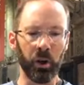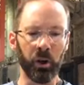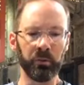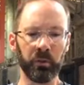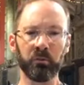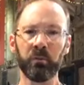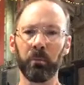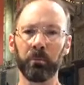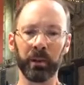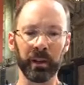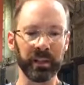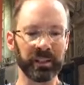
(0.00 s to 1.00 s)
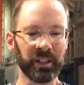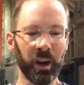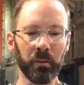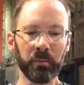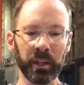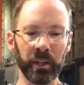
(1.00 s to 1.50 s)
of a rumbling
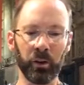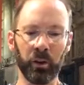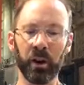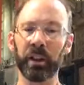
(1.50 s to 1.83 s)
tummy or